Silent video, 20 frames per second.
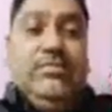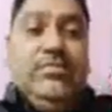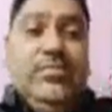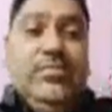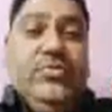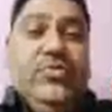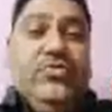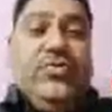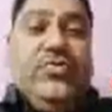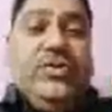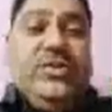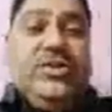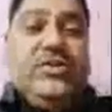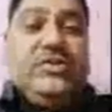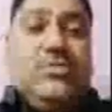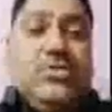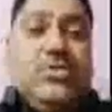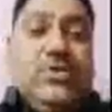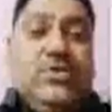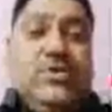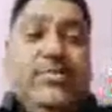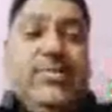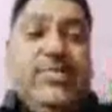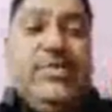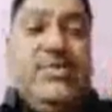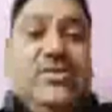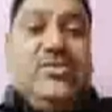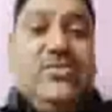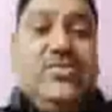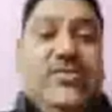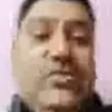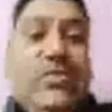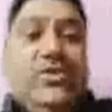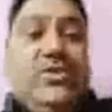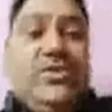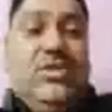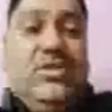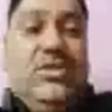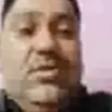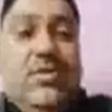First, on the basis of
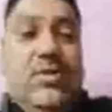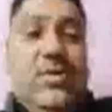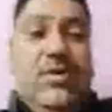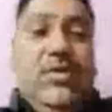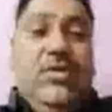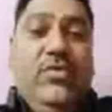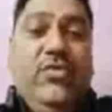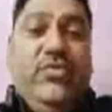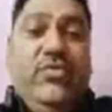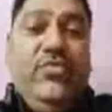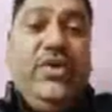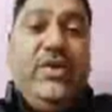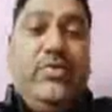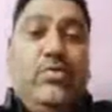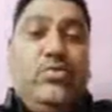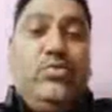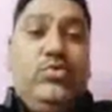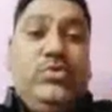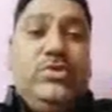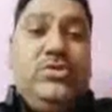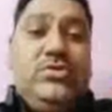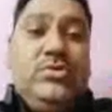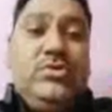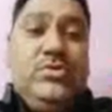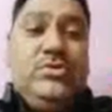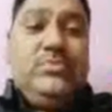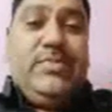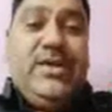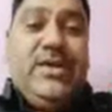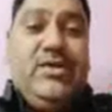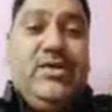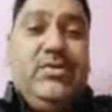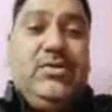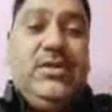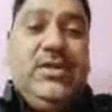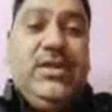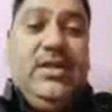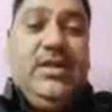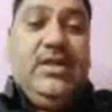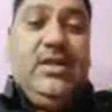origin, we have two resources, biotic
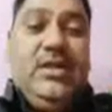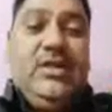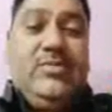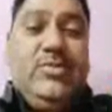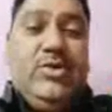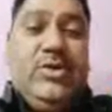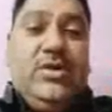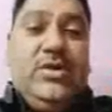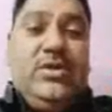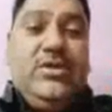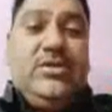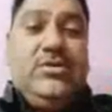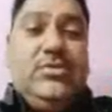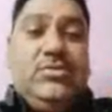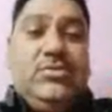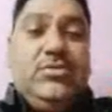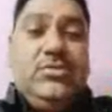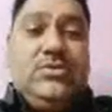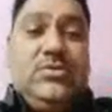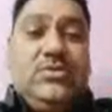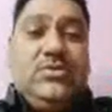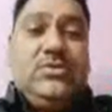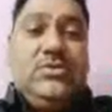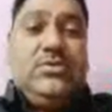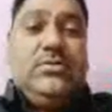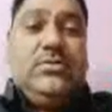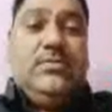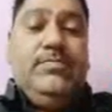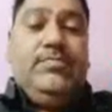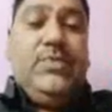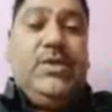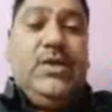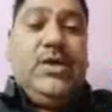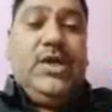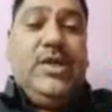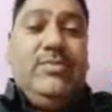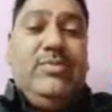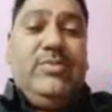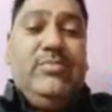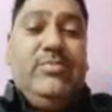and abiotic resource.
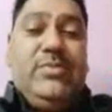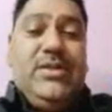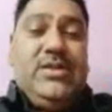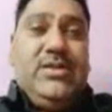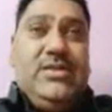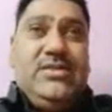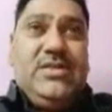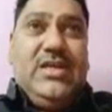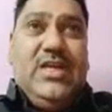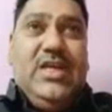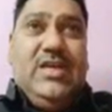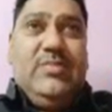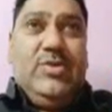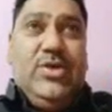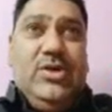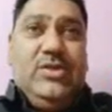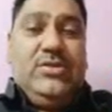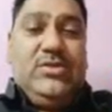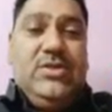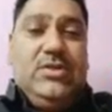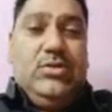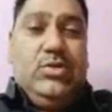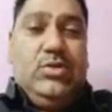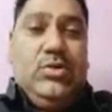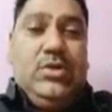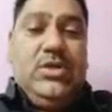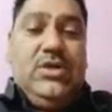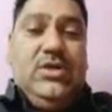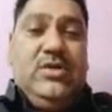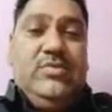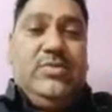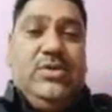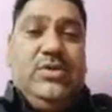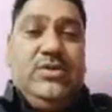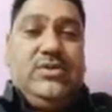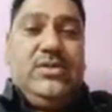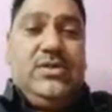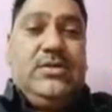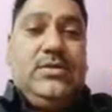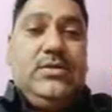Remember, it is abiotic, not
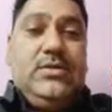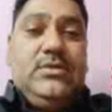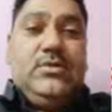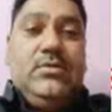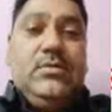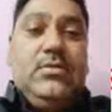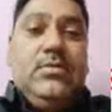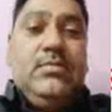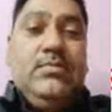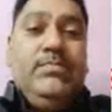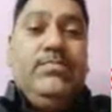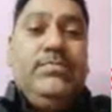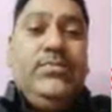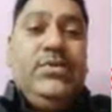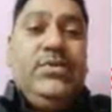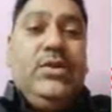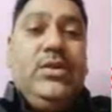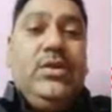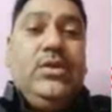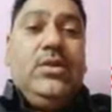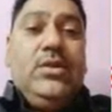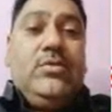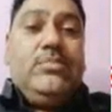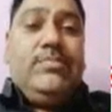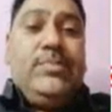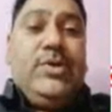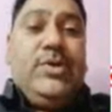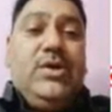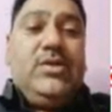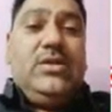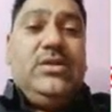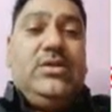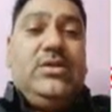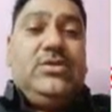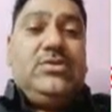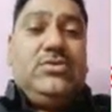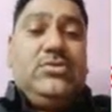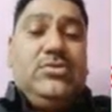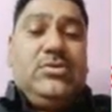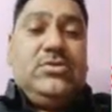abiotic. Now, biotic
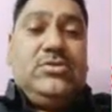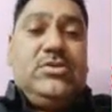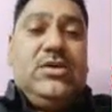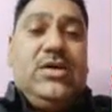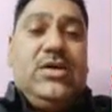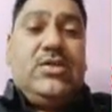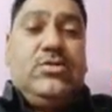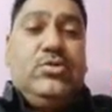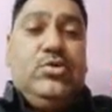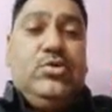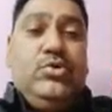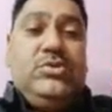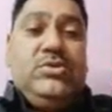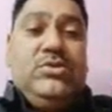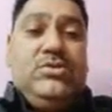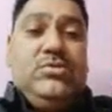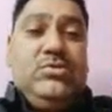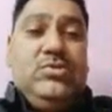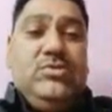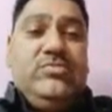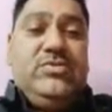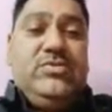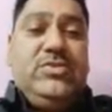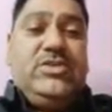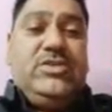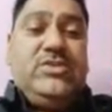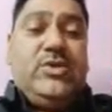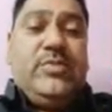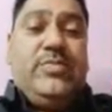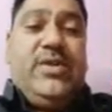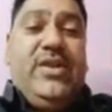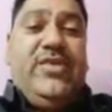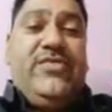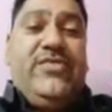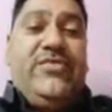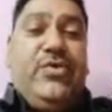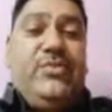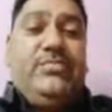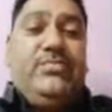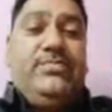resources are those resources which are obtained
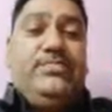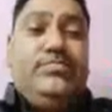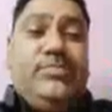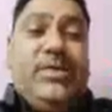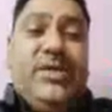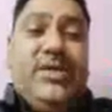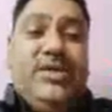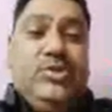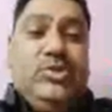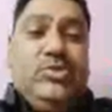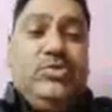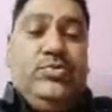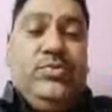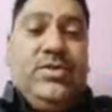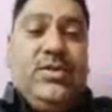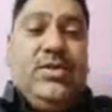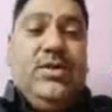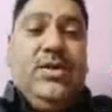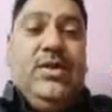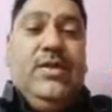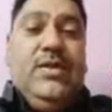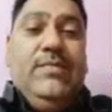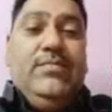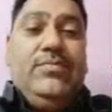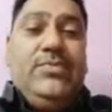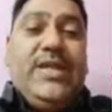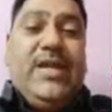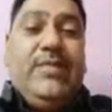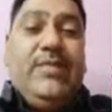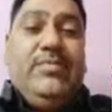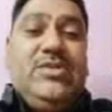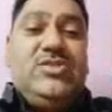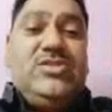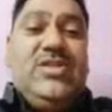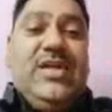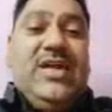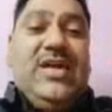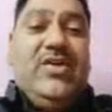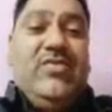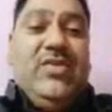from biosphere. That they
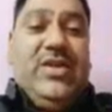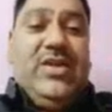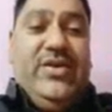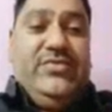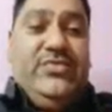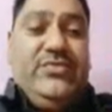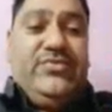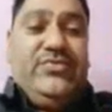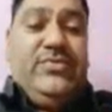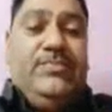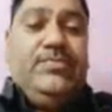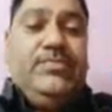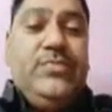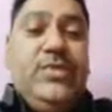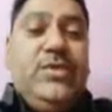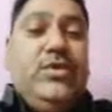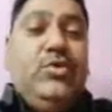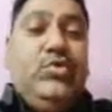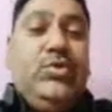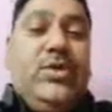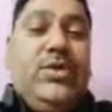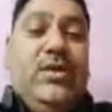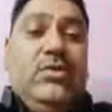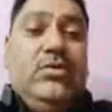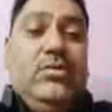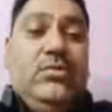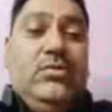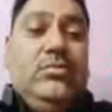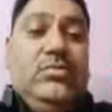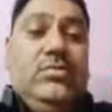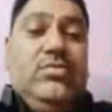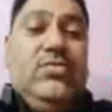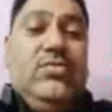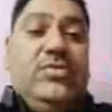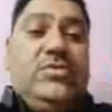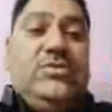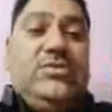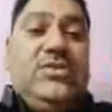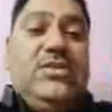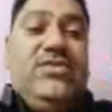have life. You can
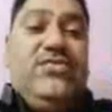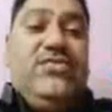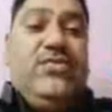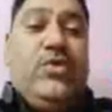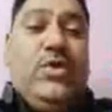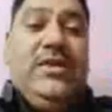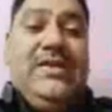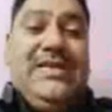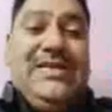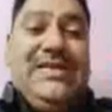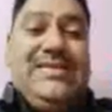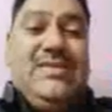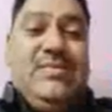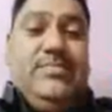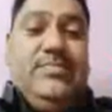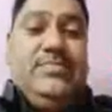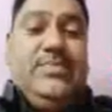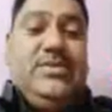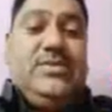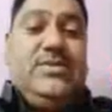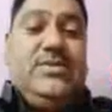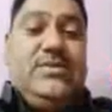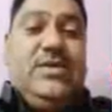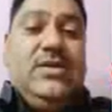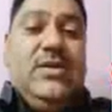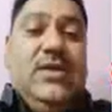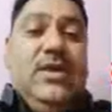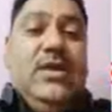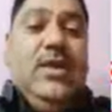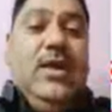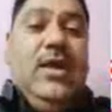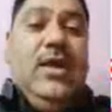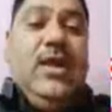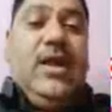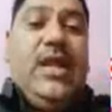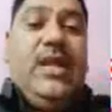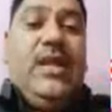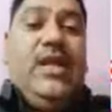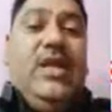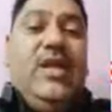see the following examples.
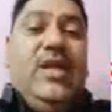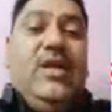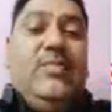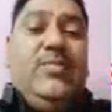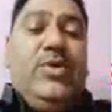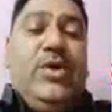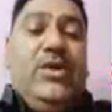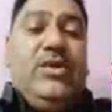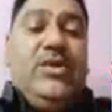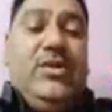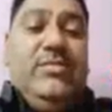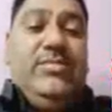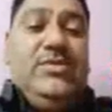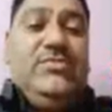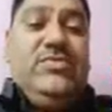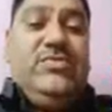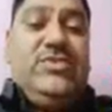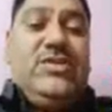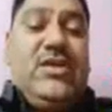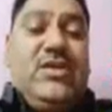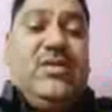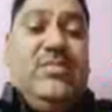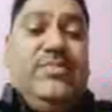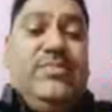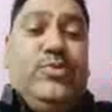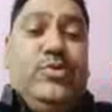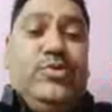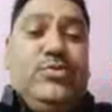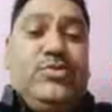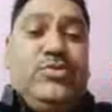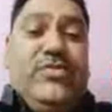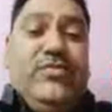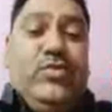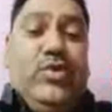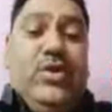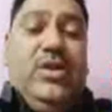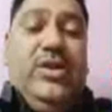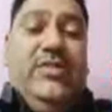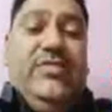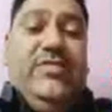And abiotic means which are composed of
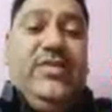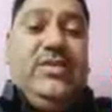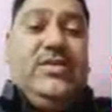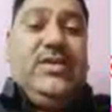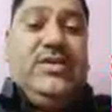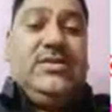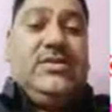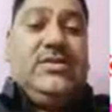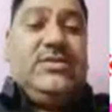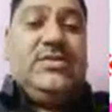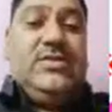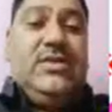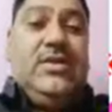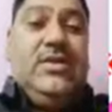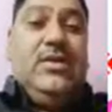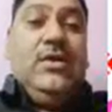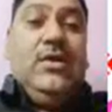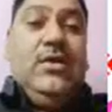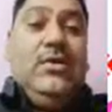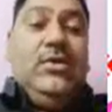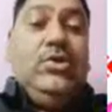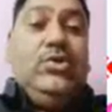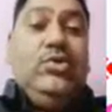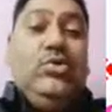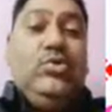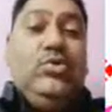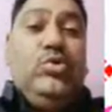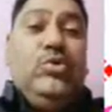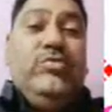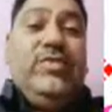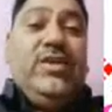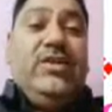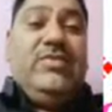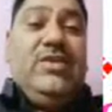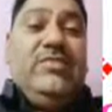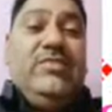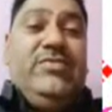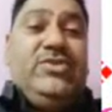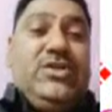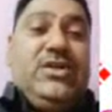non-living things. You know very well
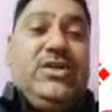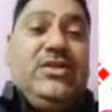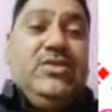which are the